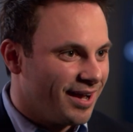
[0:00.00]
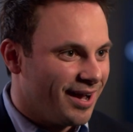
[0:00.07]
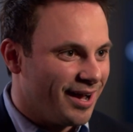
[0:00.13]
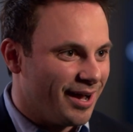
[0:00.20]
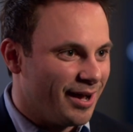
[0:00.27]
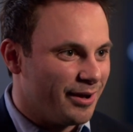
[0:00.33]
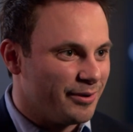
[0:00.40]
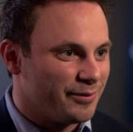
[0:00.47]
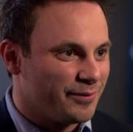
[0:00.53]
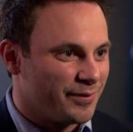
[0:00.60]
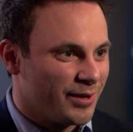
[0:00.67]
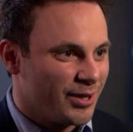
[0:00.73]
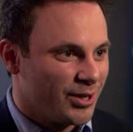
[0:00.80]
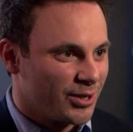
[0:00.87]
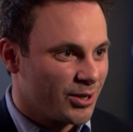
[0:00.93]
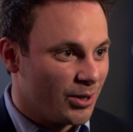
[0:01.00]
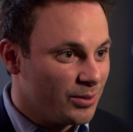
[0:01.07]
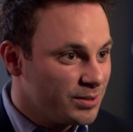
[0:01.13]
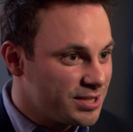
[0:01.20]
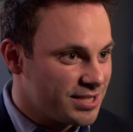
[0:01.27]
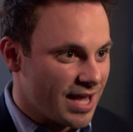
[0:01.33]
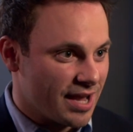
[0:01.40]
of
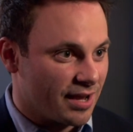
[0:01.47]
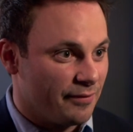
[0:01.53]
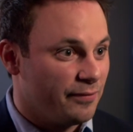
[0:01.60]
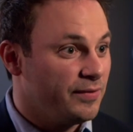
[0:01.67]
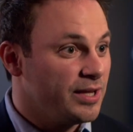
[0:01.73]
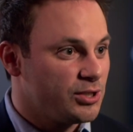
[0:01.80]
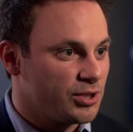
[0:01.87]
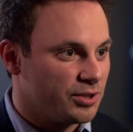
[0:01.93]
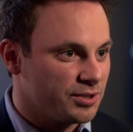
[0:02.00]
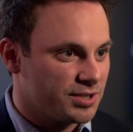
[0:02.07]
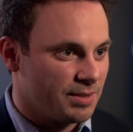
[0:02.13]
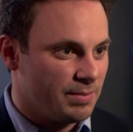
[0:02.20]
code stack of features